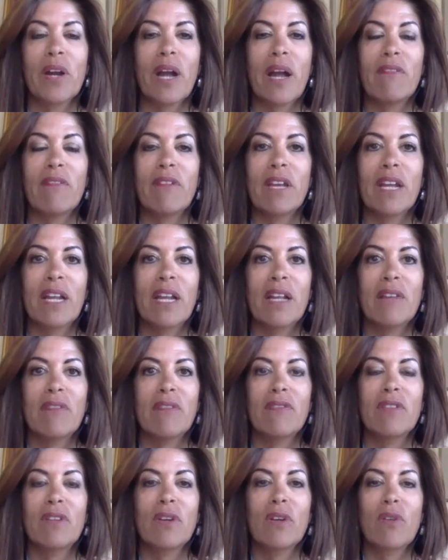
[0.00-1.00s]
having
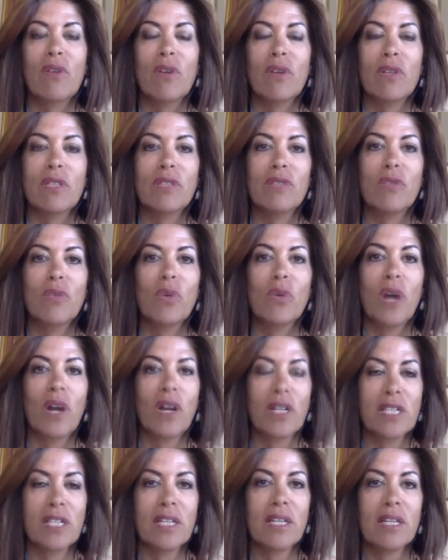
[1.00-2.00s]
lived across 4
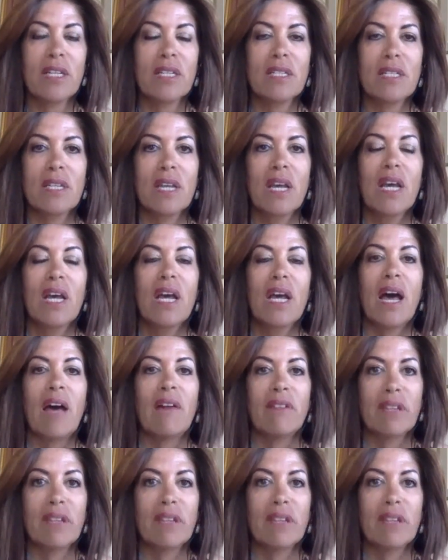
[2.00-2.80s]
continents, having